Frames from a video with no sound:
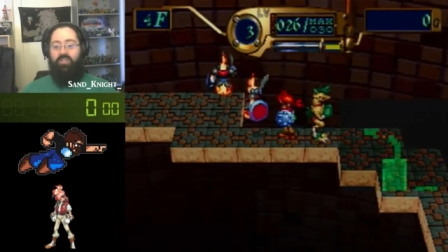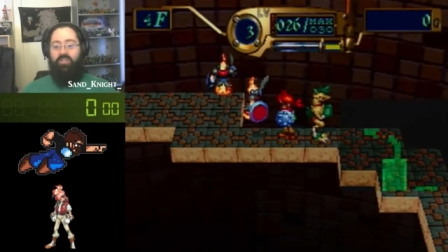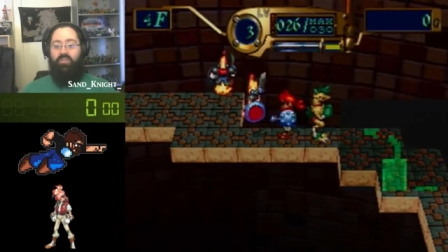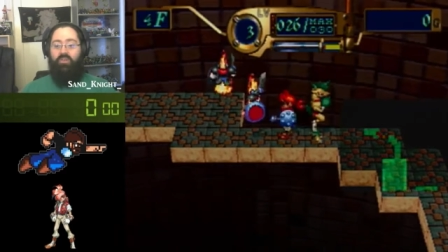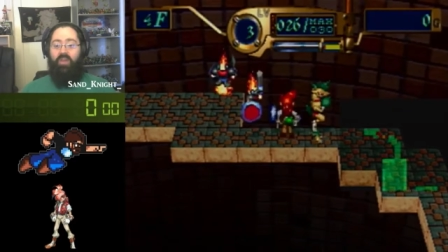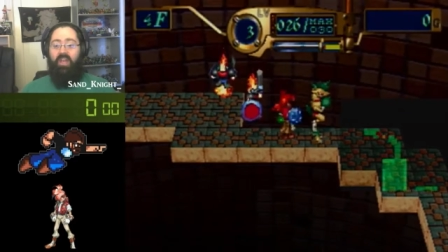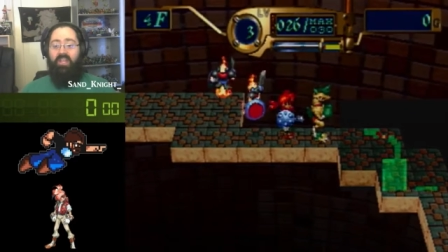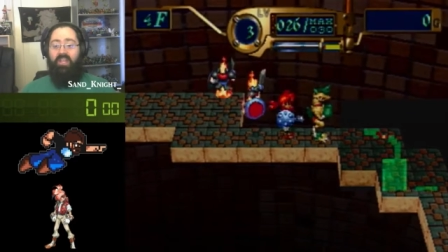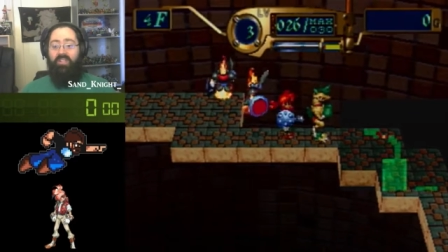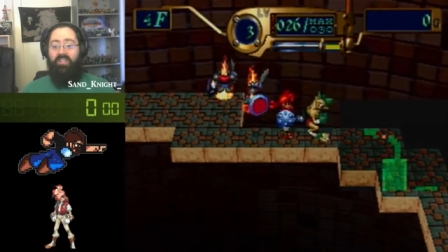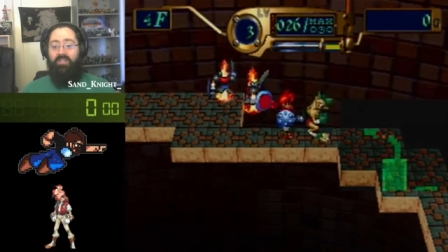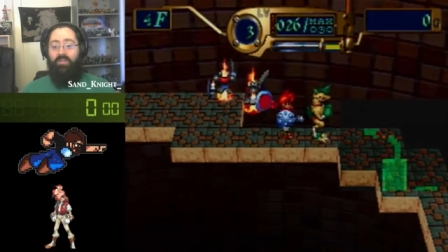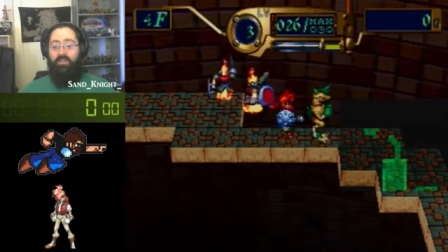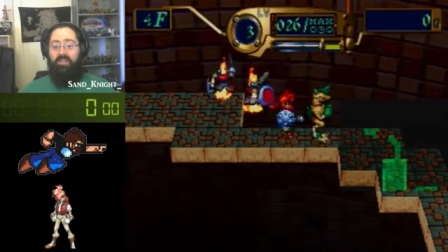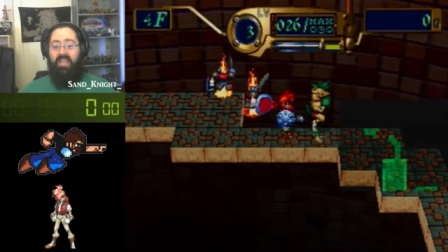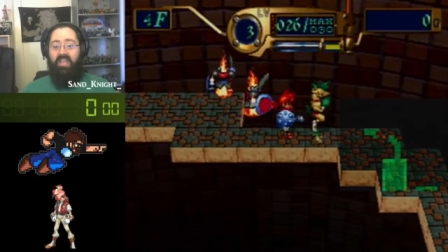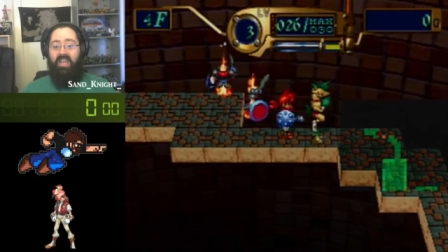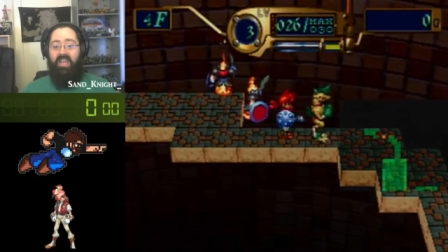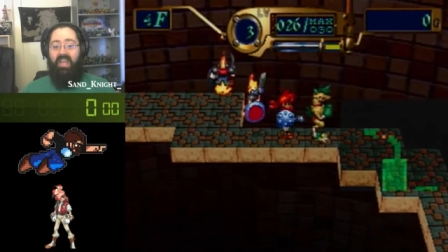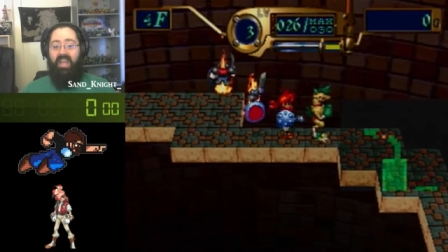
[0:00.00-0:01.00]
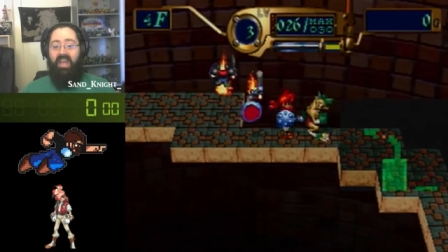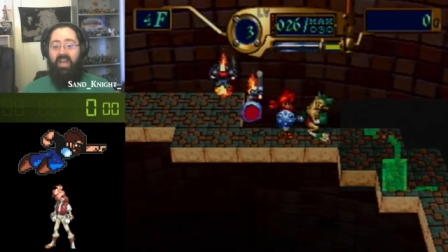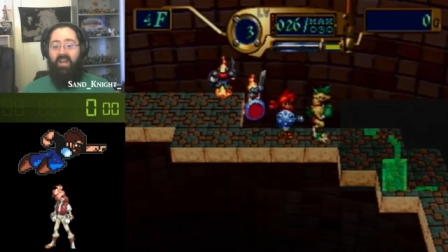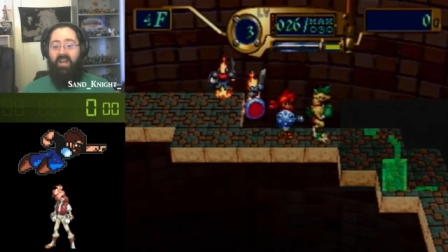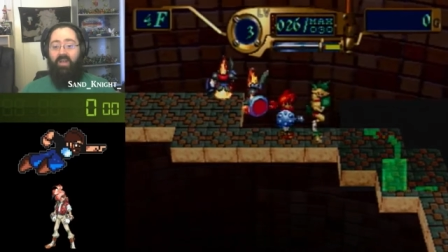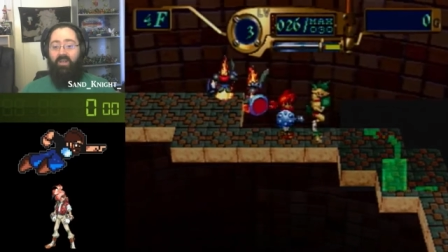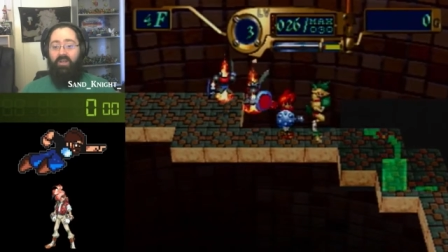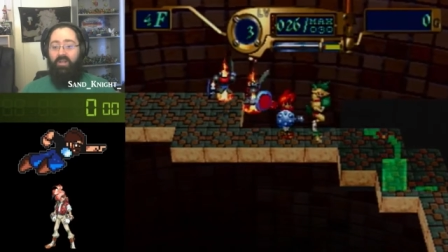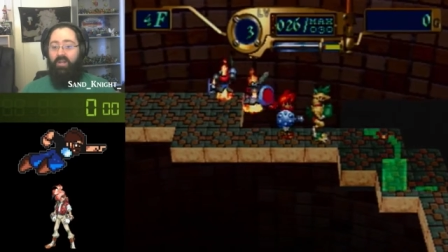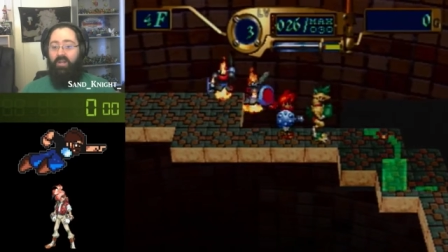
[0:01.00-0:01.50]
try to get
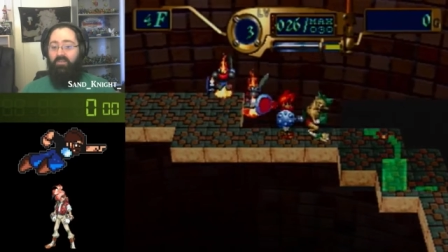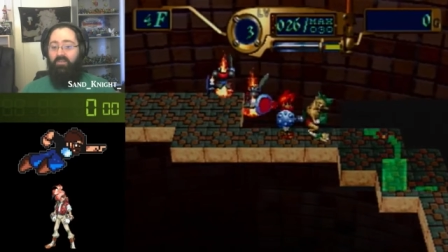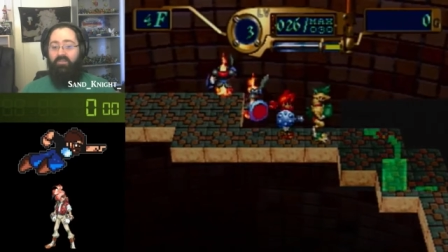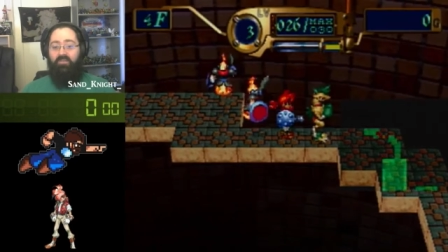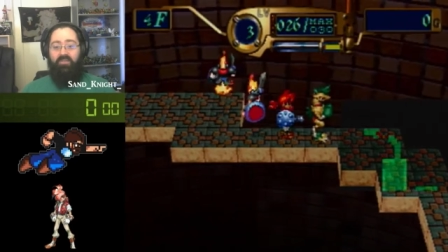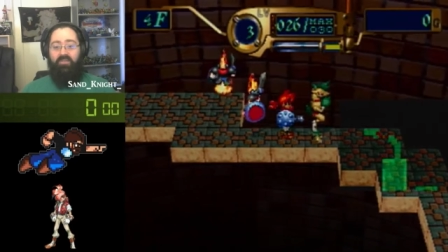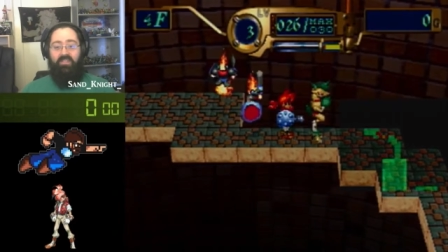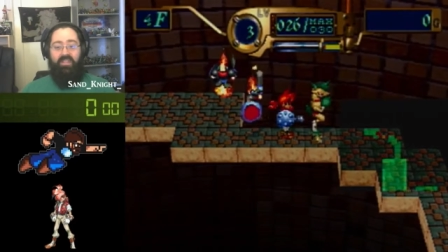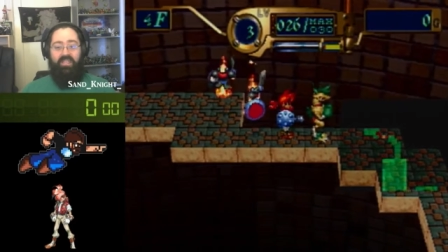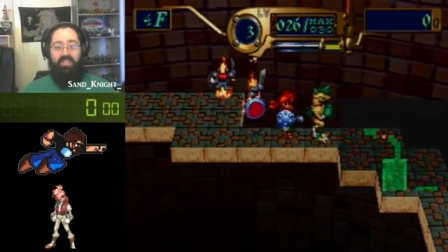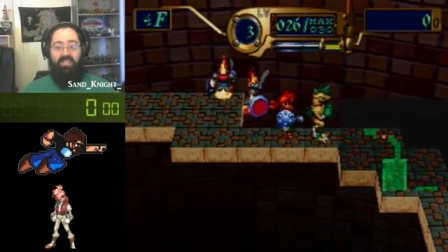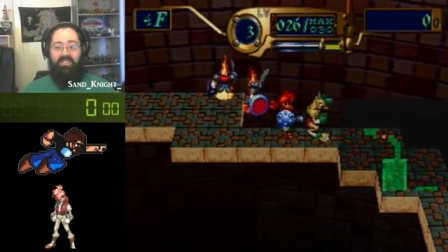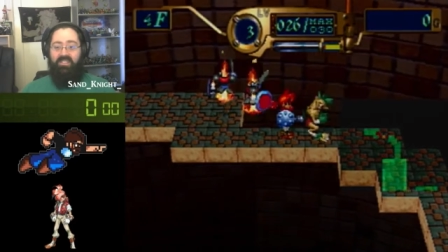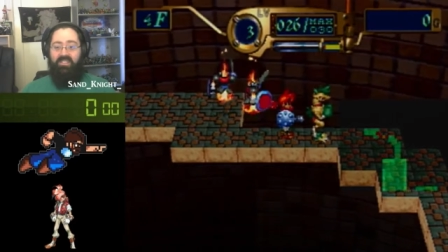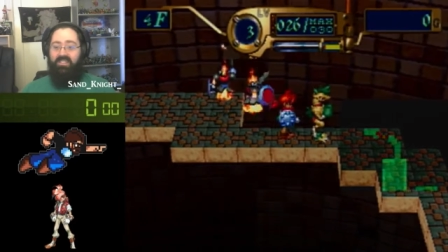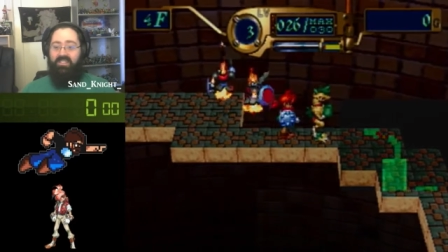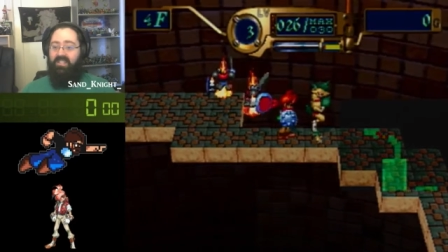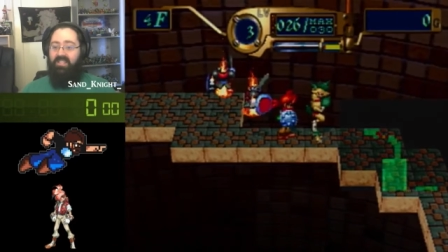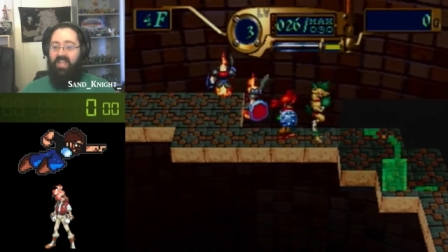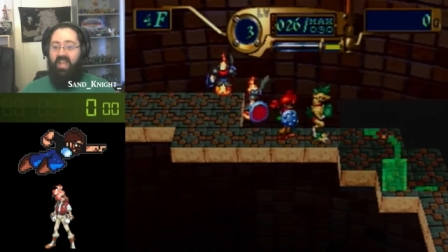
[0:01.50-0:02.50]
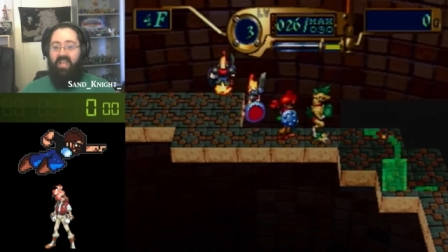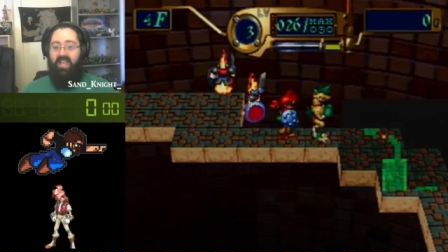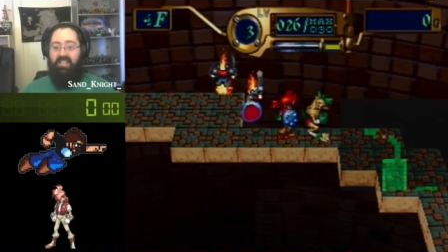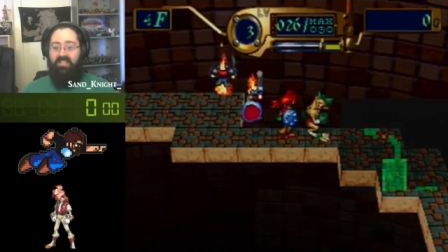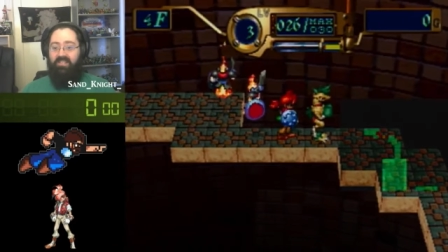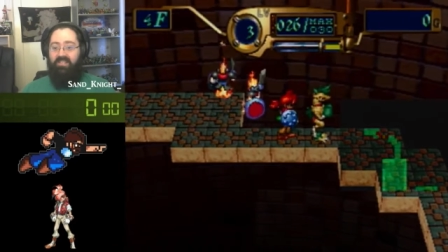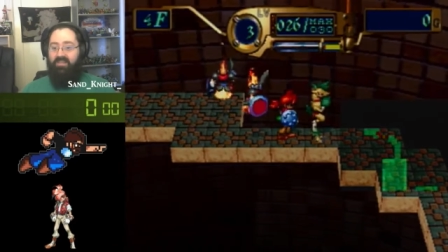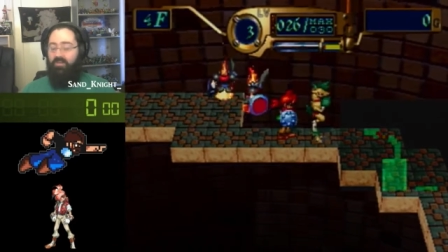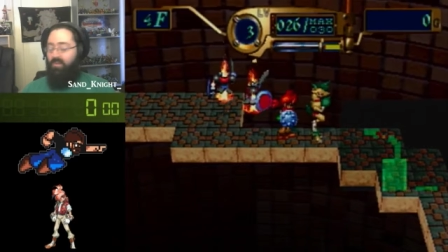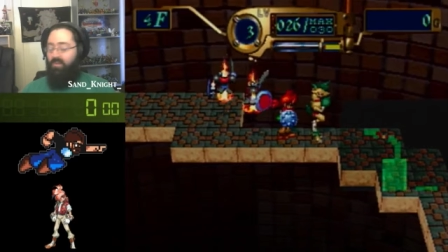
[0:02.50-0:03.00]
out of this
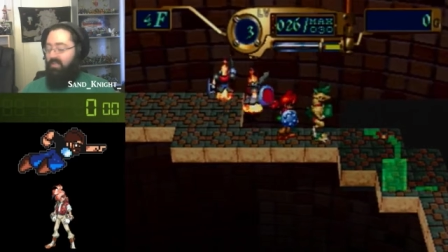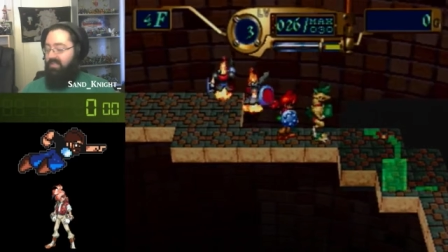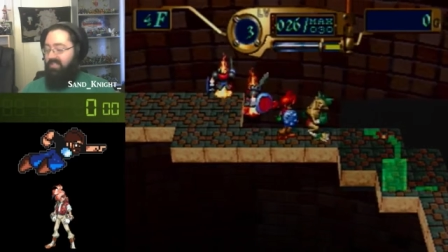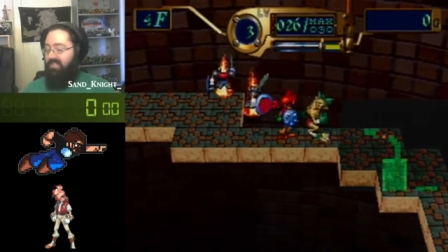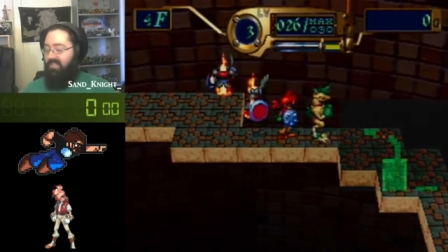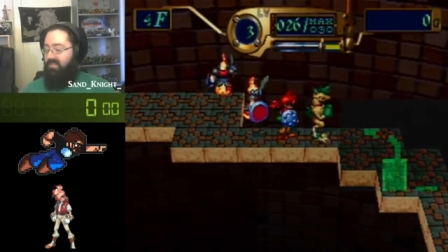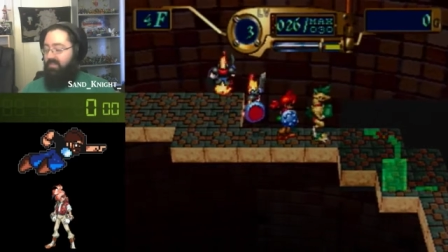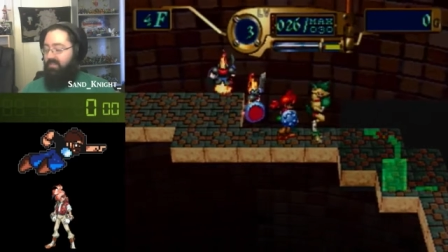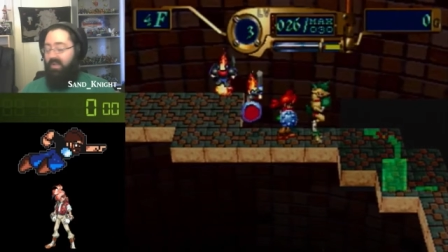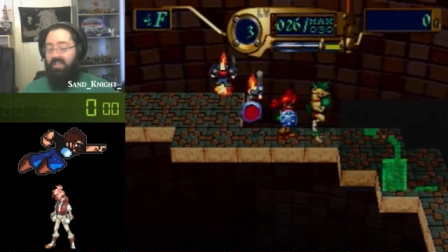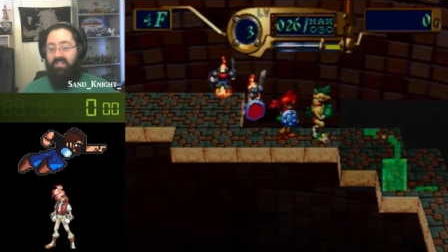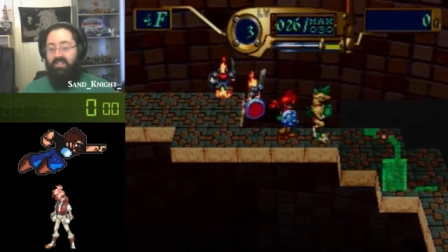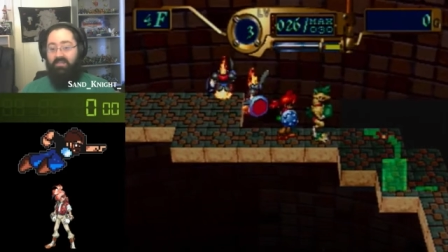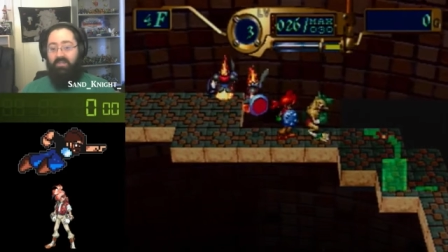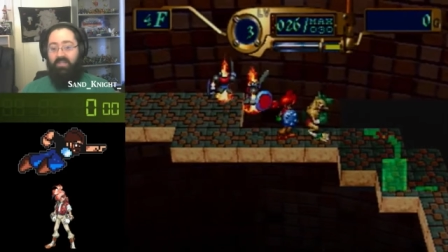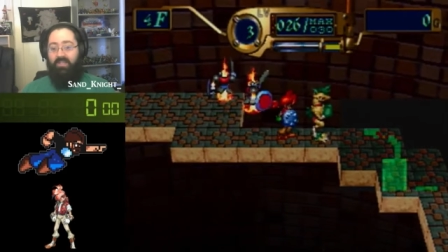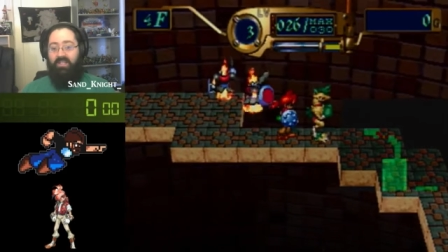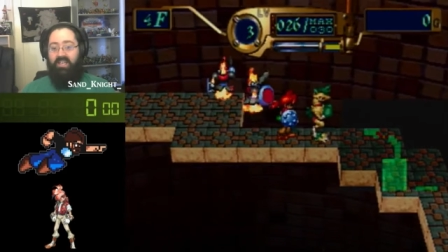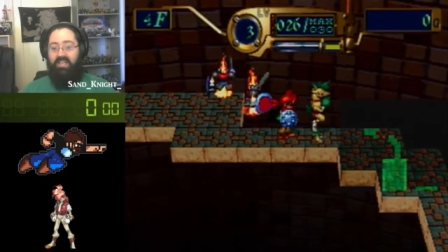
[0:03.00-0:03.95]
as quickly as possible,